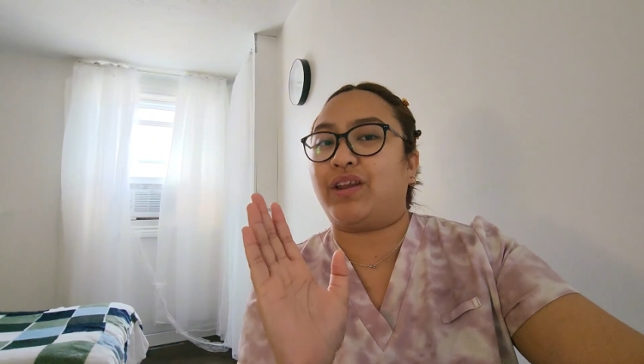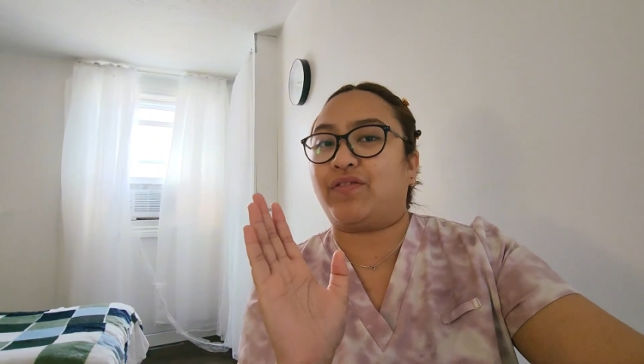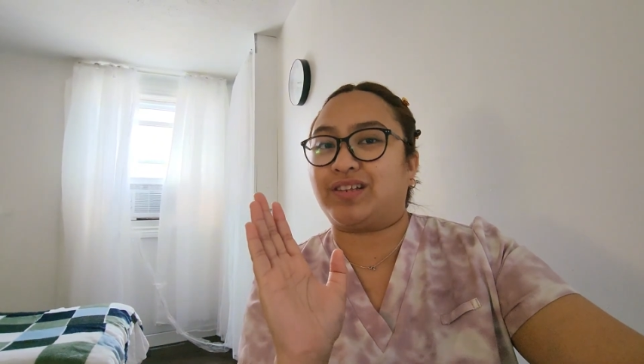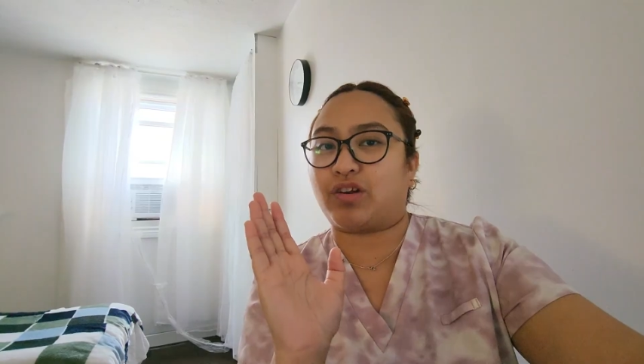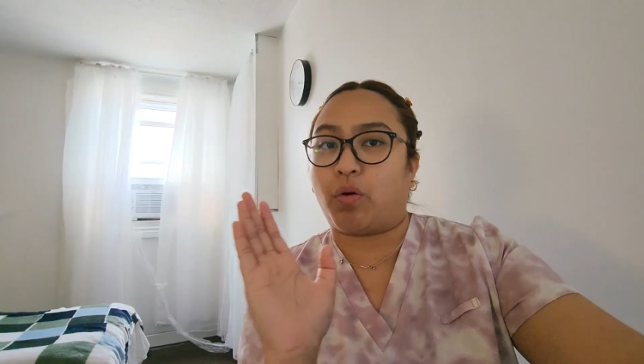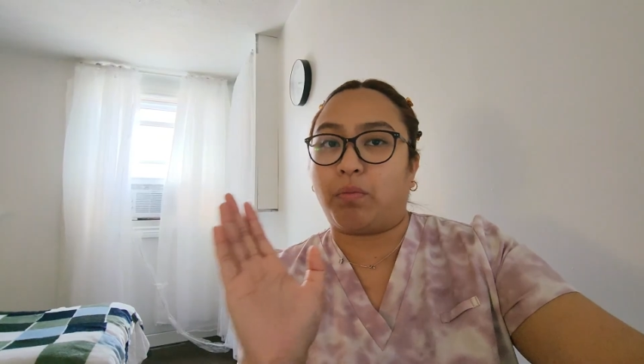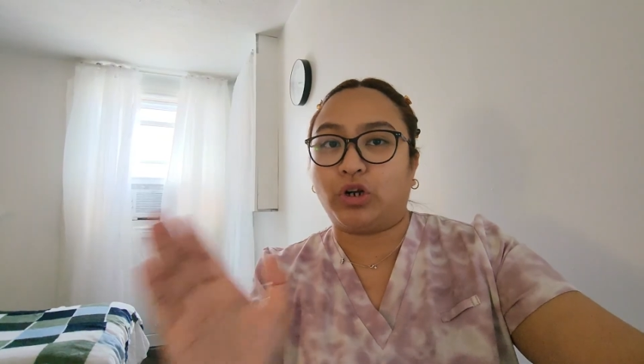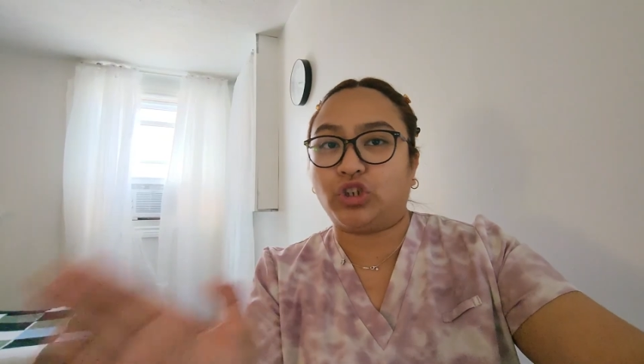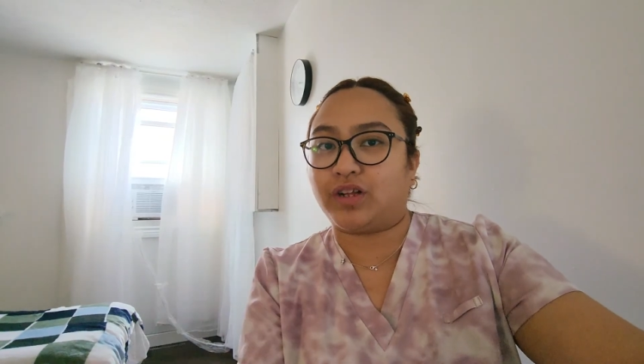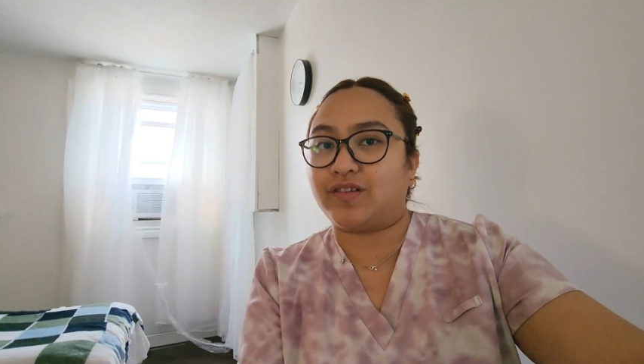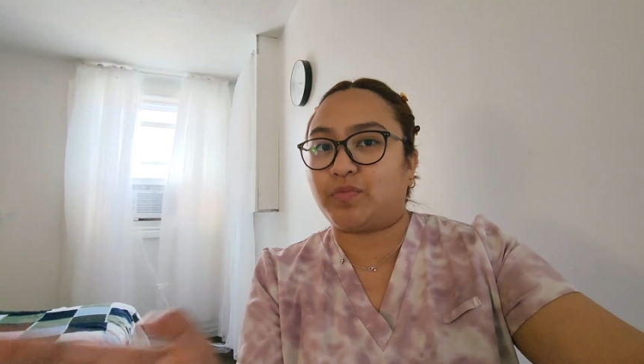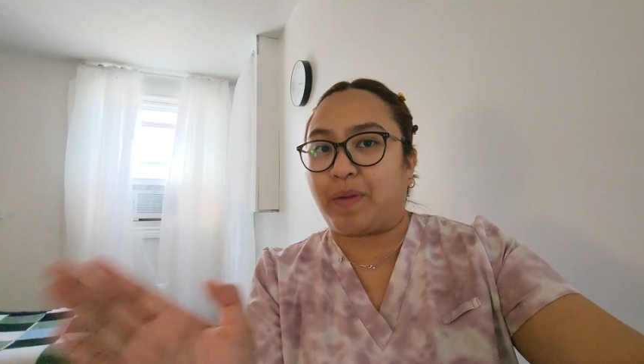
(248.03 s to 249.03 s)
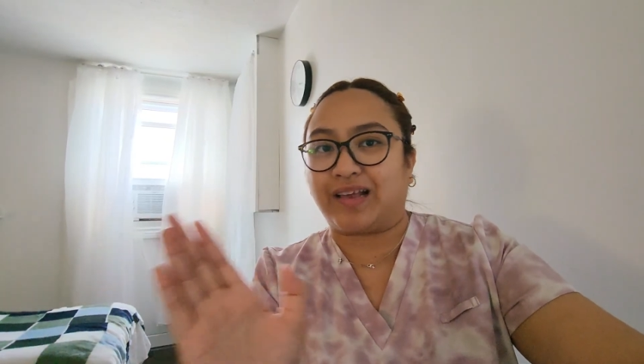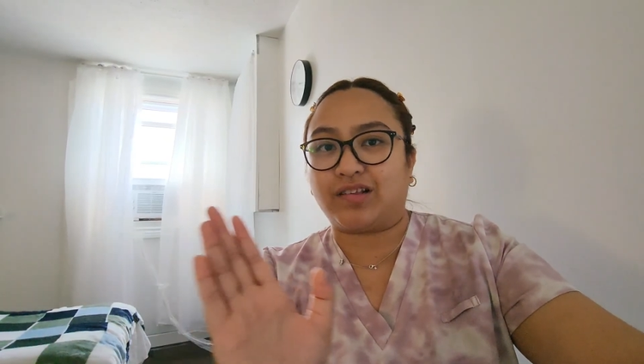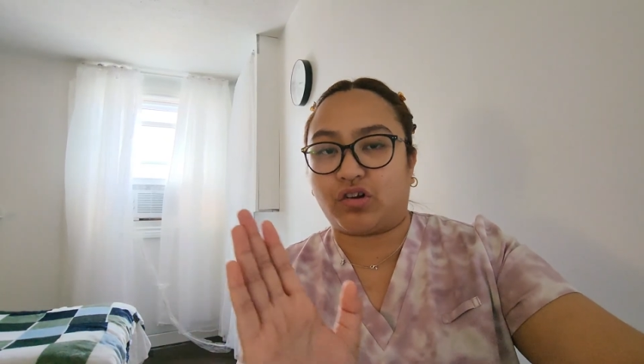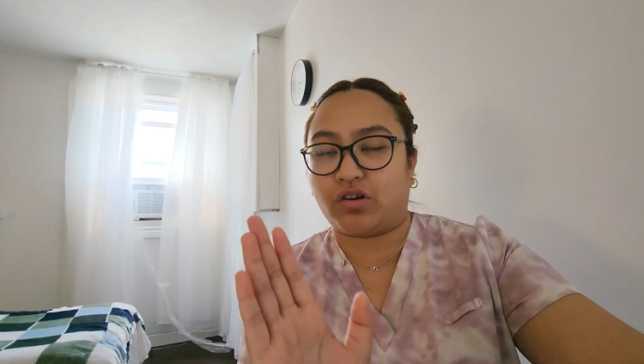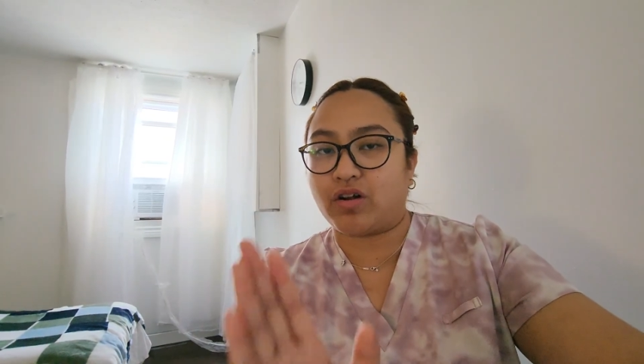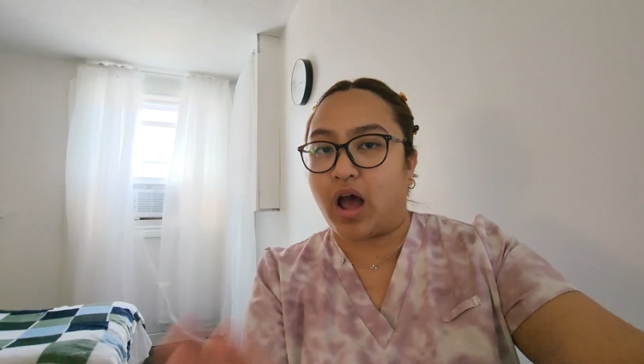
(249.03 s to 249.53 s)
if it's a commercial
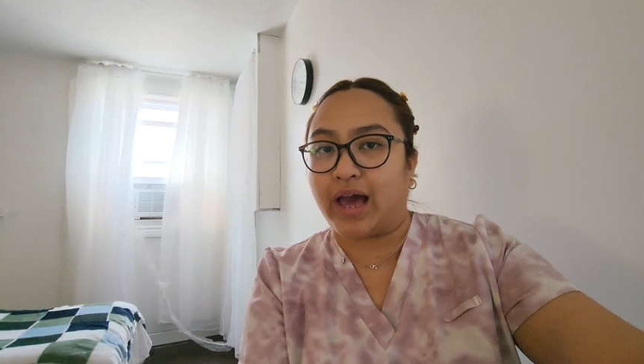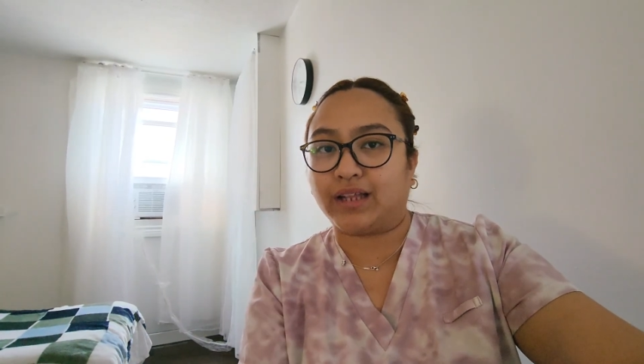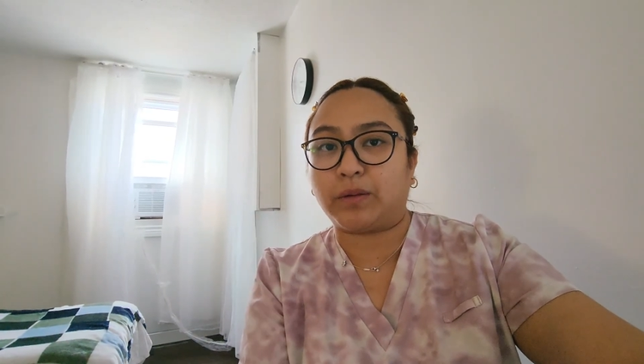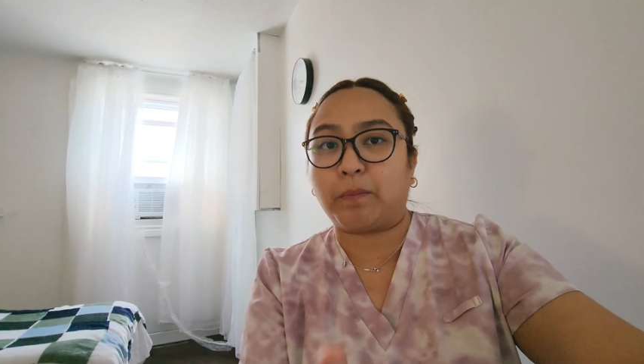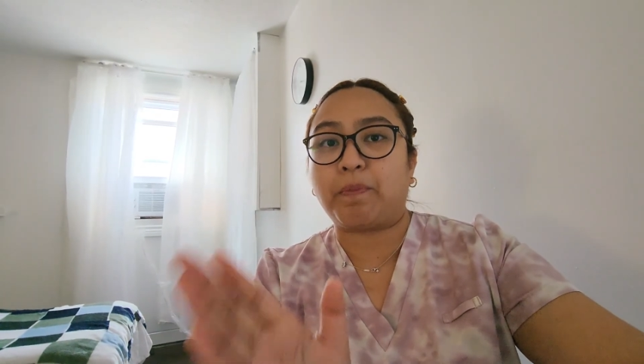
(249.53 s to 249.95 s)
space or not,